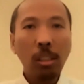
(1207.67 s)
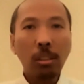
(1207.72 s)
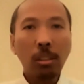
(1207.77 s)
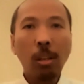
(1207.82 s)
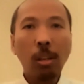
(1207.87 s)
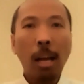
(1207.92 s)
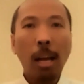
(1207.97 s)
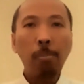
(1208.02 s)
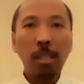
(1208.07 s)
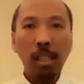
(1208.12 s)
So
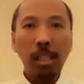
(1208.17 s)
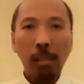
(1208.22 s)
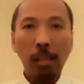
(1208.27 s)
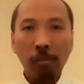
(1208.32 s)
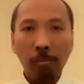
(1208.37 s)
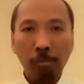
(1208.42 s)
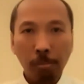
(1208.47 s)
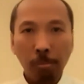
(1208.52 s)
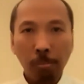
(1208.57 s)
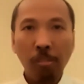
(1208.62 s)
I'm still
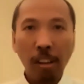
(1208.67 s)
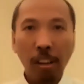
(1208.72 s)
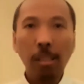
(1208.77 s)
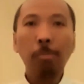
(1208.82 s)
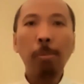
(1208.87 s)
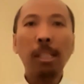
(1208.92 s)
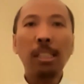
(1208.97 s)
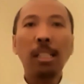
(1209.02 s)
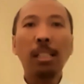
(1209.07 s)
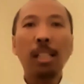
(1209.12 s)
very
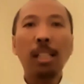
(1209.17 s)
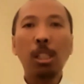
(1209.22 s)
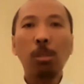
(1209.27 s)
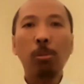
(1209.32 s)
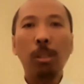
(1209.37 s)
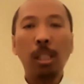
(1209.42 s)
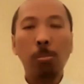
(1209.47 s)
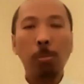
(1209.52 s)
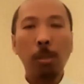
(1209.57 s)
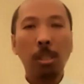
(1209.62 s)
much in touch
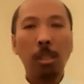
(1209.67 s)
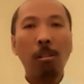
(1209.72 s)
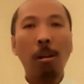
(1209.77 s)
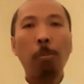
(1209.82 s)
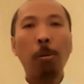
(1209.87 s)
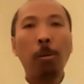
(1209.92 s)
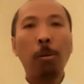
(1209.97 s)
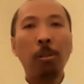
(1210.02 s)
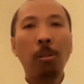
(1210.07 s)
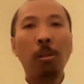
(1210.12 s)
with the Special
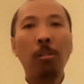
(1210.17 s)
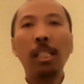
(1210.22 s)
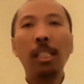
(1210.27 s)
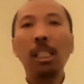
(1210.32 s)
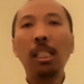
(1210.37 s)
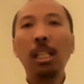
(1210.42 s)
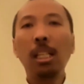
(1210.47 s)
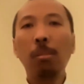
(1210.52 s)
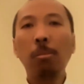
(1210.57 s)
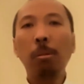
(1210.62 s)
Rapporteur
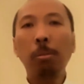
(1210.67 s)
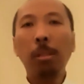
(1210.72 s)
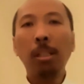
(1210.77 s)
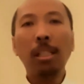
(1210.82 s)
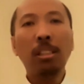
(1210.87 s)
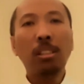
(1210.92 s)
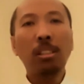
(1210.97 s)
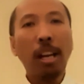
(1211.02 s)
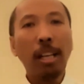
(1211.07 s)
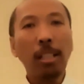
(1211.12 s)
Indigenous People
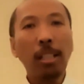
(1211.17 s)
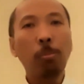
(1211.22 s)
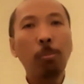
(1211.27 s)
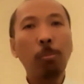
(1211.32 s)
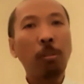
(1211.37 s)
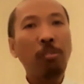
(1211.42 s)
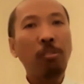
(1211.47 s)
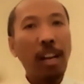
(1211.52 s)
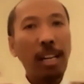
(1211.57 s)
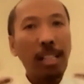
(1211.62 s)
and trying to
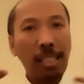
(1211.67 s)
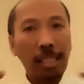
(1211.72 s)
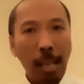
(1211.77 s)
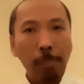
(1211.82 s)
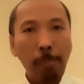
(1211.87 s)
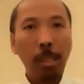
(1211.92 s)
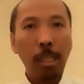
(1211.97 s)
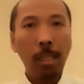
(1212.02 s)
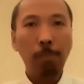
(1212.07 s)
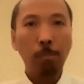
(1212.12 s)
provide
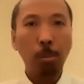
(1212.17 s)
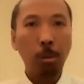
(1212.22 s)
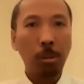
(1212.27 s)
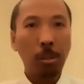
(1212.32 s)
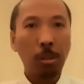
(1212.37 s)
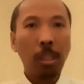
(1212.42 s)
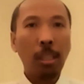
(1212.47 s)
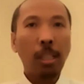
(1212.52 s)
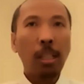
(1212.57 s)
some input